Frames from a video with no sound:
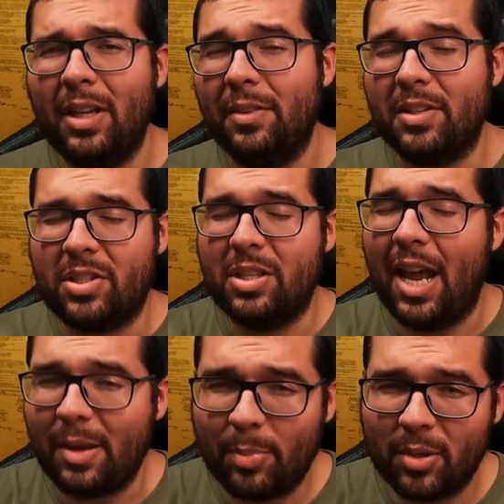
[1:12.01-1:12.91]
the
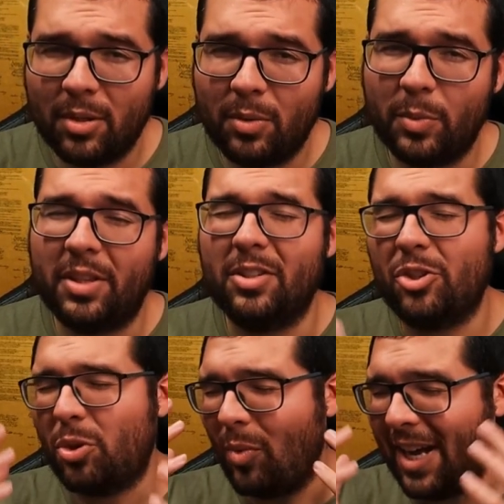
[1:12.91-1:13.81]
sniper with the
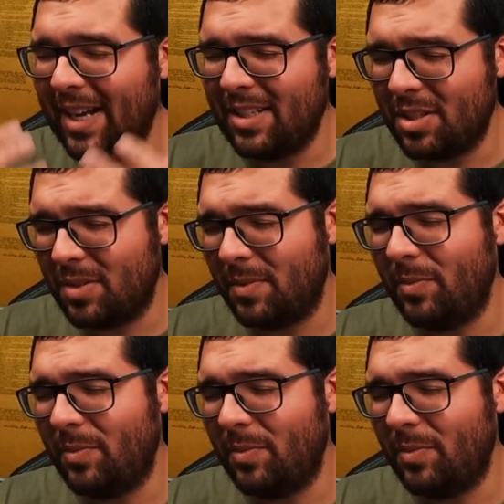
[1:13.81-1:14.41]
trans